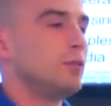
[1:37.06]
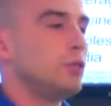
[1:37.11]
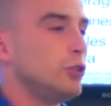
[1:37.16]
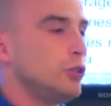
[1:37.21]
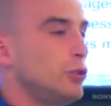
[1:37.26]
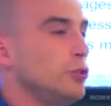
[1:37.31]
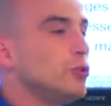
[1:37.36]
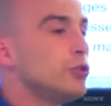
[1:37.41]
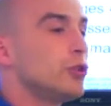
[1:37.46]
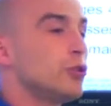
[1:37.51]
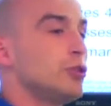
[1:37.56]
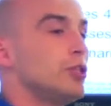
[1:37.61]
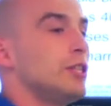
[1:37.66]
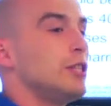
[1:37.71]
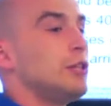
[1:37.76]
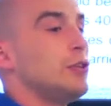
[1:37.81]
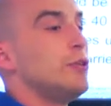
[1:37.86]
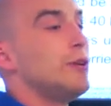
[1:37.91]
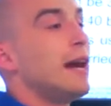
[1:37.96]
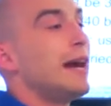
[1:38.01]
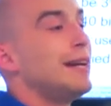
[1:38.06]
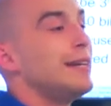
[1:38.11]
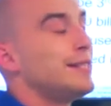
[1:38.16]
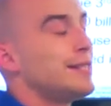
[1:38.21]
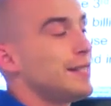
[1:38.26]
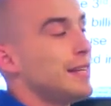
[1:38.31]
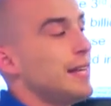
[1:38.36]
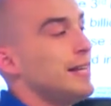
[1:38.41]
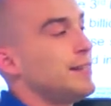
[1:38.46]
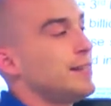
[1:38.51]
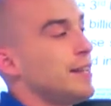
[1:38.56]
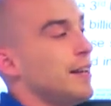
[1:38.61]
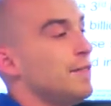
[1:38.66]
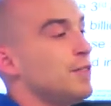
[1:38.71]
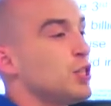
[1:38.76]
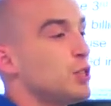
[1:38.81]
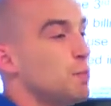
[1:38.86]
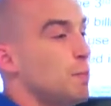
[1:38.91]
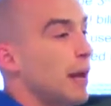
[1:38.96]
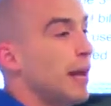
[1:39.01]
users in the United States have
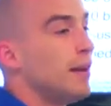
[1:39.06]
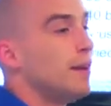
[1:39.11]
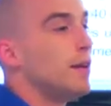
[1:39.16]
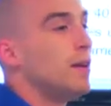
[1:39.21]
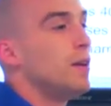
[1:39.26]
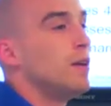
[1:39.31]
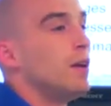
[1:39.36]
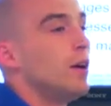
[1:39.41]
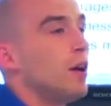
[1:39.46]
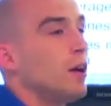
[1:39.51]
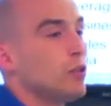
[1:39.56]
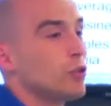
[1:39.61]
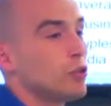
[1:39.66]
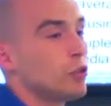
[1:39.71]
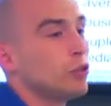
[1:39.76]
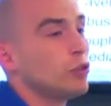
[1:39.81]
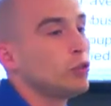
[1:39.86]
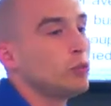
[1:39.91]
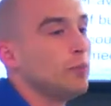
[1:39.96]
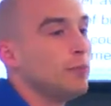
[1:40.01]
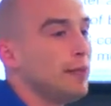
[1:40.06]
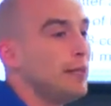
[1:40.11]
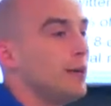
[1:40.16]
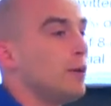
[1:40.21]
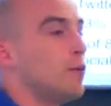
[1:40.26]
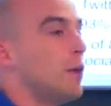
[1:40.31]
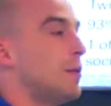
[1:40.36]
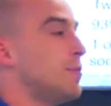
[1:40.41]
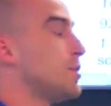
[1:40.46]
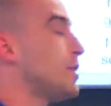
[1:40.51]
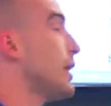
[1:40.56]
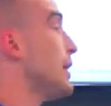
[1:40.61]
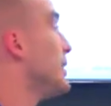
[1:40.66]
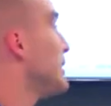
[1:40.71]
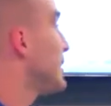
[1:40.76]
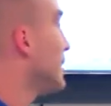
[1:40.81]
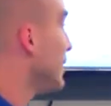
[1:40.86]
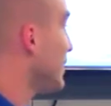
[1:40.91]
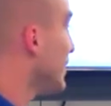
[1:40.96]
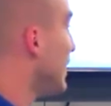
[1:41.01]
spent on social media
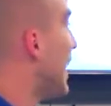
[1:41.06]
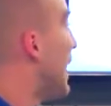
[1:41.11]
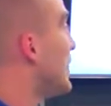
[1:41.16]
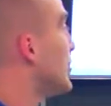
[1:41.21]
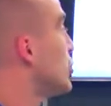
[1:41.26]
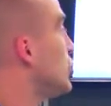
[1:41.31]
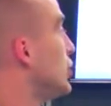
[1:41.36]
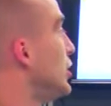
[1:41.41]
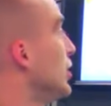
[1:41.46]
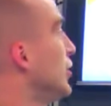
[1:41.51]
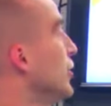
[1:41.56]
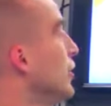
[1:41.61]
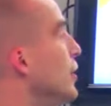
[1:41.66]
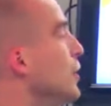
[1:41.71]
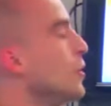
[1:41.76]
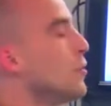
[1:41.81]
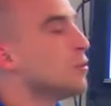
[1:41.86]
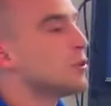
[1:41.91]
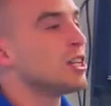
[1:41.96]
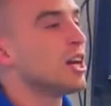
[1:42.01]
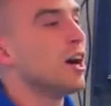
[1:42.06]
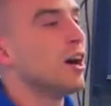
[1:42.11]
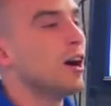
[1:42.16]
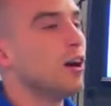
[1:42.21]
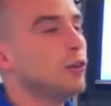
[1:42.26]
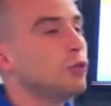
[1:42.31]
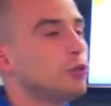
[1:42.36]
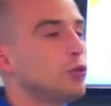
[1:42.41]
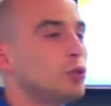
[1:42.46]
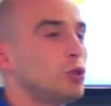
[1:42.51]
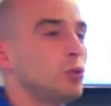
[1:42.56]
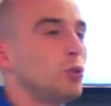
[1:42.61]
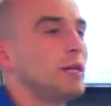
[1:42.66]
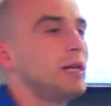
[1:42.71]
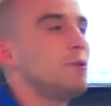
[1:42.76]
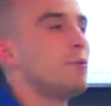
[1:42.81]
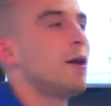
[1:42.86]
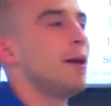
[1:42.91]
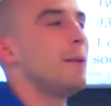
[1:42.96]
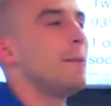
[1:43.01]
websites last year was
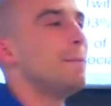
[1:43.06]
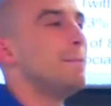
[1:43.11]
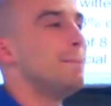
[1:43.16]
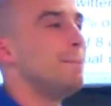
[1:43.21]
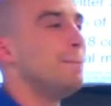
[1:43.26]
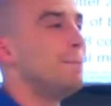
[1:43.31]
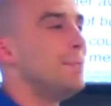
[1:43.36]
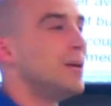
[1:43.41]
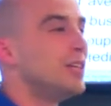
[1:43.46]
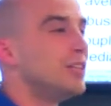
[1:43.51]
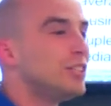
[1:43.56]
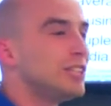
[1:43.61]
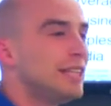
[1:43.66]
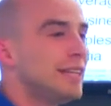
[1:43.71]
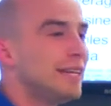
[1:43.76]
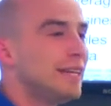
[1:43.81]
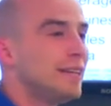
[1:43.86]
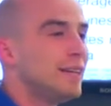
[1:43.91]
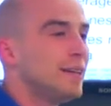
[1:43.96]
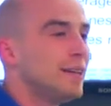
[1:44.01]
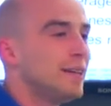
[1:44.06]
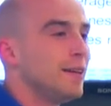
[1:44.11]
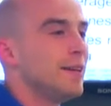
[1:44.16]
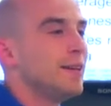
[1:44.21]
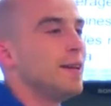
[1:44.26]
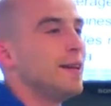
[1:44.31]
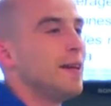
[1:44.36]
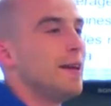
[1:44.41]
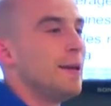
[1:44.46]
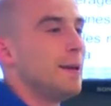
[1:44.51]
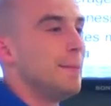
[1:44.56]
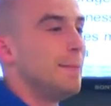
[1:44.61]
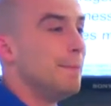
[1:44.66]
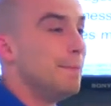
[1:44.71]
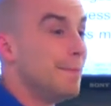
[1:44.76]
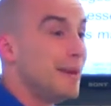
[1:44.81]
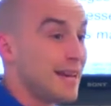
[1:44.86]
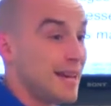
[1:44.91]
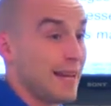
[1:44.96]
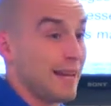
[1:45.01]
121 billion
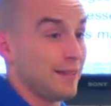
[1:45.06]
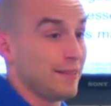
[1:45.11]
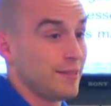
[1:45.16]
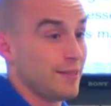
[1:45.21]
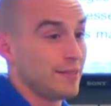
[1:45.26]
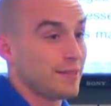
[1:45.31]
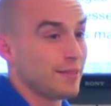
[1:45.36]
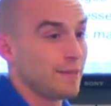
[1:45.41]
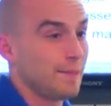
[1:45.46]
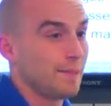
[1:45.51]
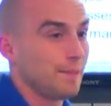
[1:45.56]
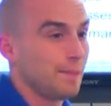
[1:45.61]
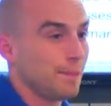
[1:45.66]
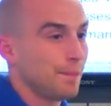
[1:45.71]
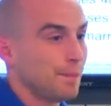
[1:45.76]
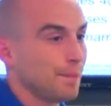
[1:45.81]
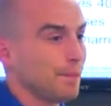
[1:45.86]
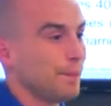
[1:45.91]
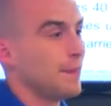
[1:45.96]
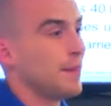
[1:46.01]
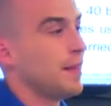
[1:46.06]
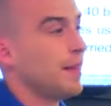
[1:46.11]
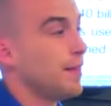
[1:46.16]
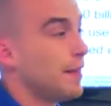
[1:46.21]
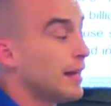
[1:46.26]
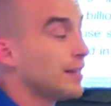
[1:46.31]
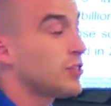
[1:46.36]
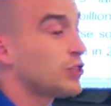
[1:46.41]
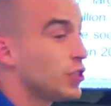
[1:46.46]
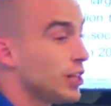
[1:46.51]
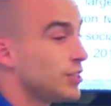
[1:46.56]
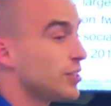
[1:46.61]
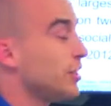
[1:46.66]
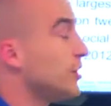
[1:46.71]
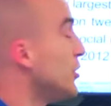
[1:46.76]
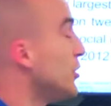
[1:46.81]
minutes. That's just